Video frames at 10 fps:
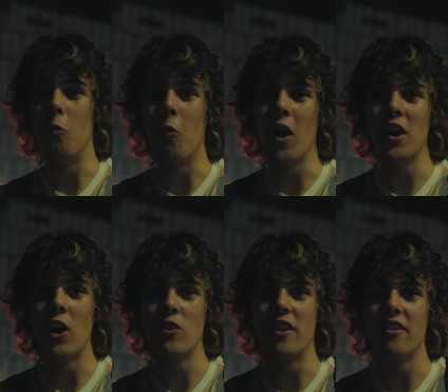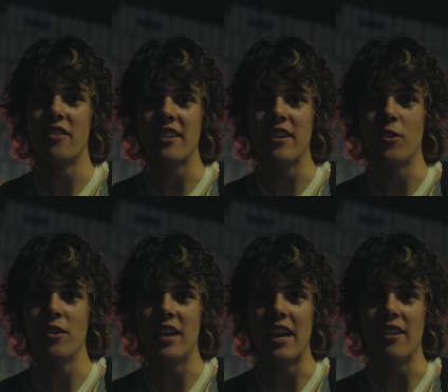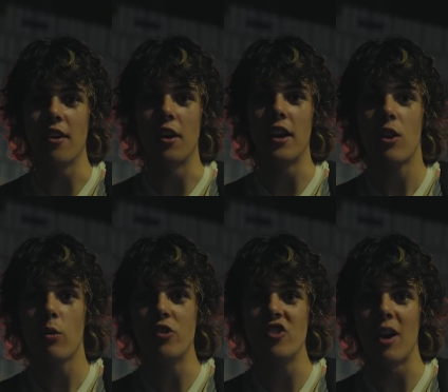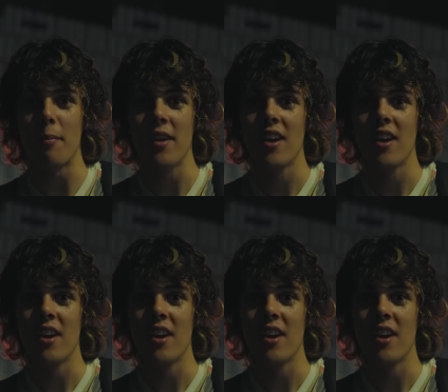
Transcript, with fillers: 162 days on a cruise ship.